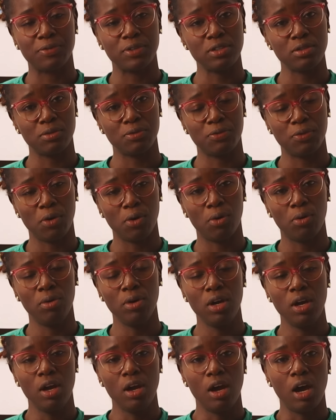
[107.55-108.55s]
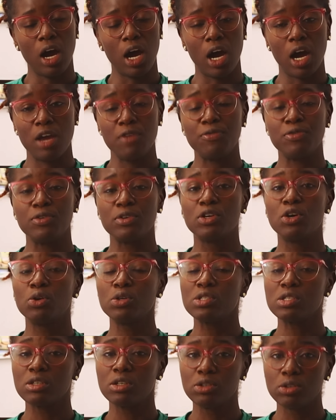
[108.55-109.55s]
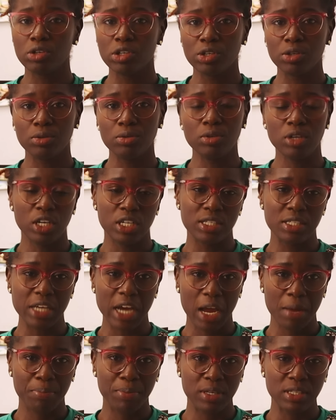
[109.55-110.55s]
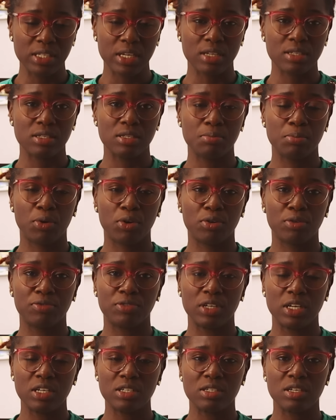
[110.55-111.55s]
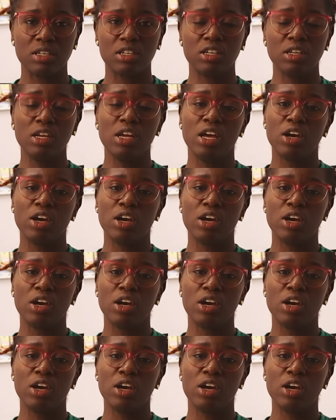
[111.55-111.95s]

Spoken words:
First of all, if you go to Google, type in Texas Board of Nursing,